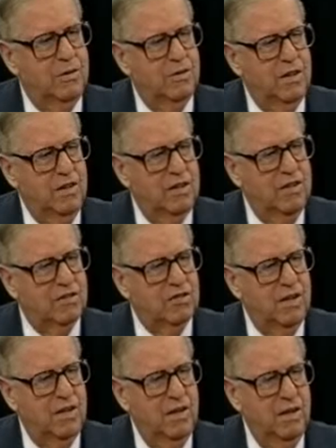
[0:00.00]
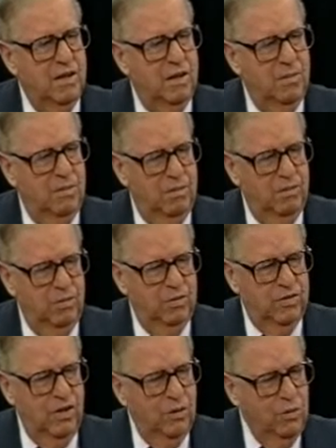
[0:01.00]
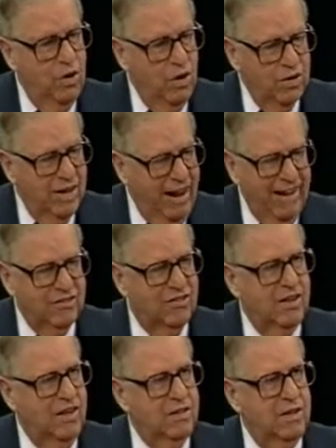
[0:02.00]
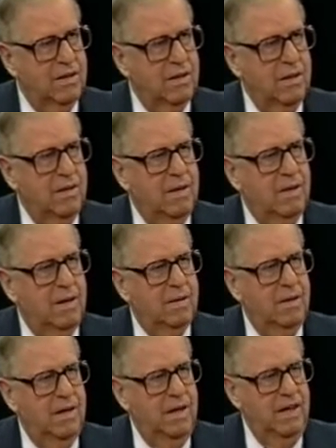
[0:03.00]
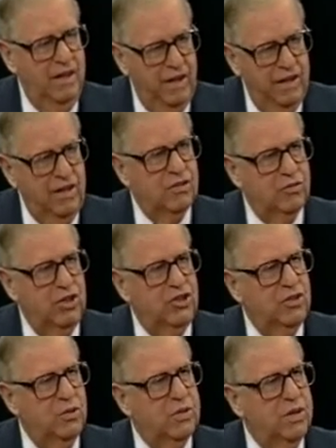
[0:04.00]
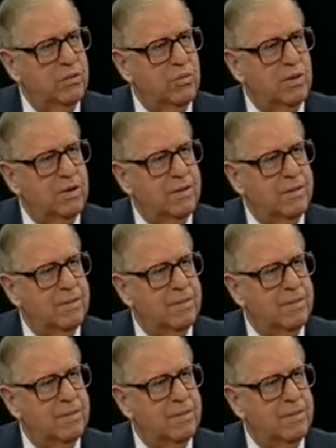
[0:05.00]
see that Israel was no longer isolated in its region or in the world.